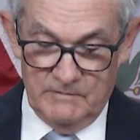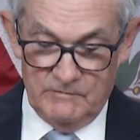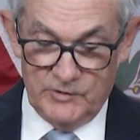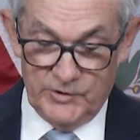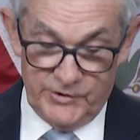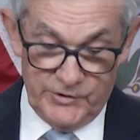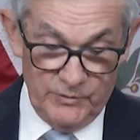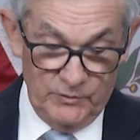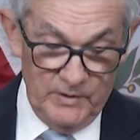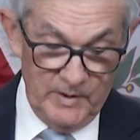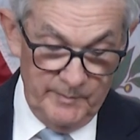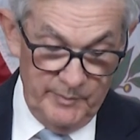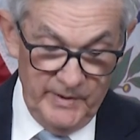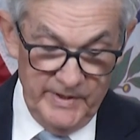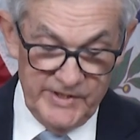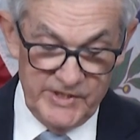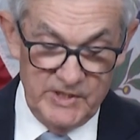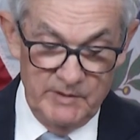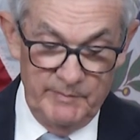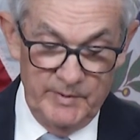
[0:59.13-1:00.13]
Restoring
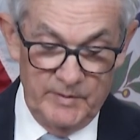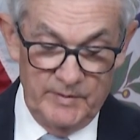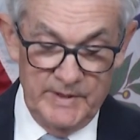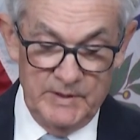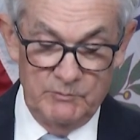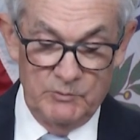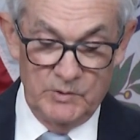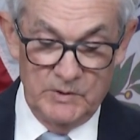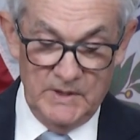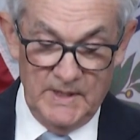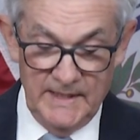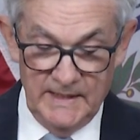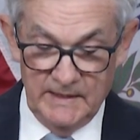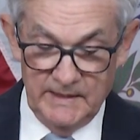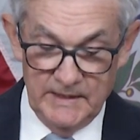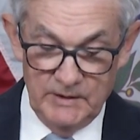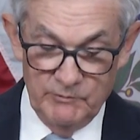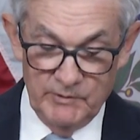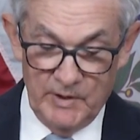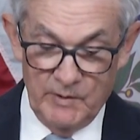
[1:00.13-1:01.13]
price stability will
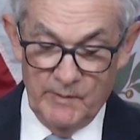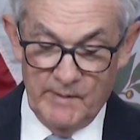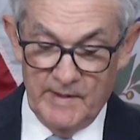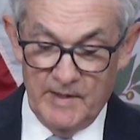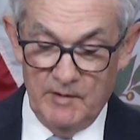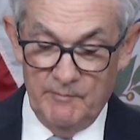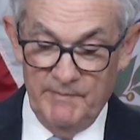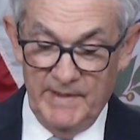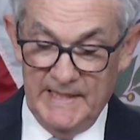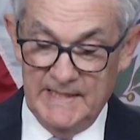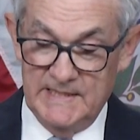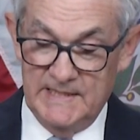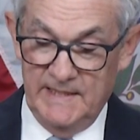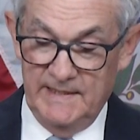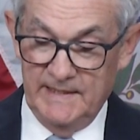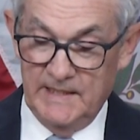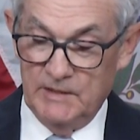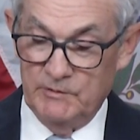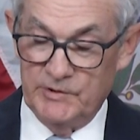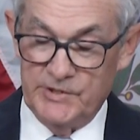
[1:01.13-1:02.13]
likely require
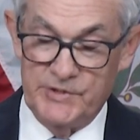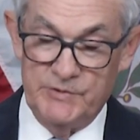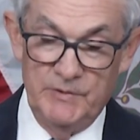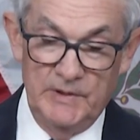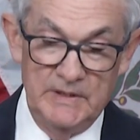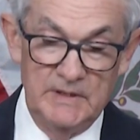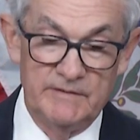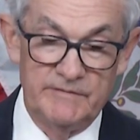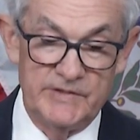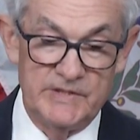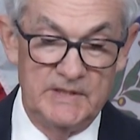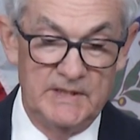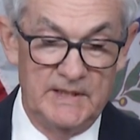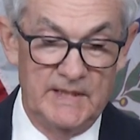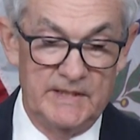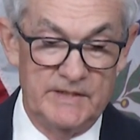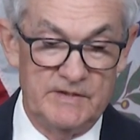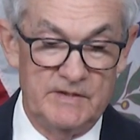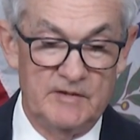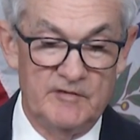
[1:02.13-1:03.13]
maintaining a restrictive
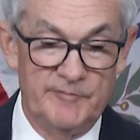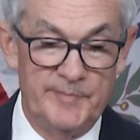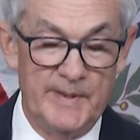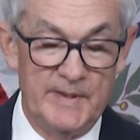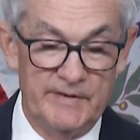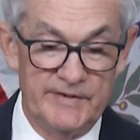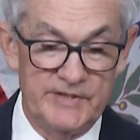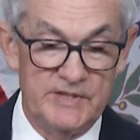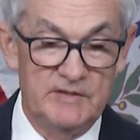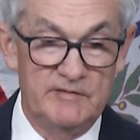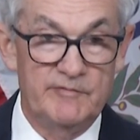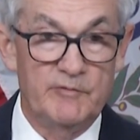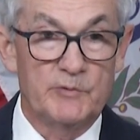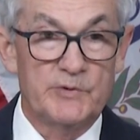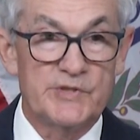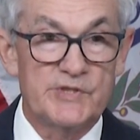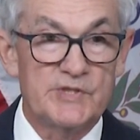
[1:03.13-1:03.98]
stance of policy for